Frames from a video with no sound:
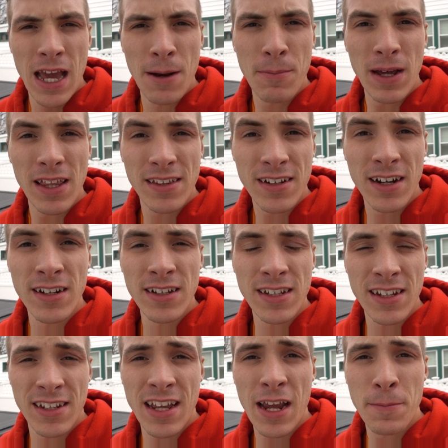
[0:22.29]
And by the title
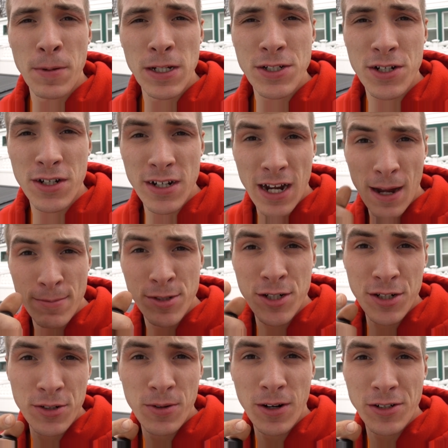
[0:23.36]
and the tag picture, I'm
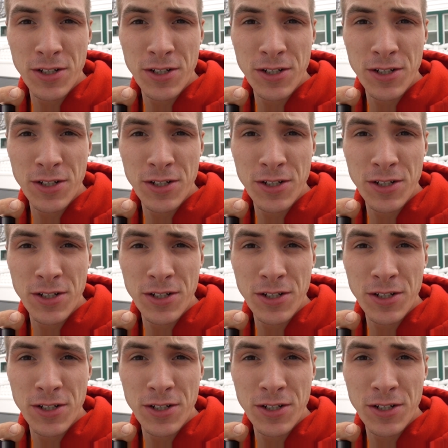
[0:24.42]
sure you are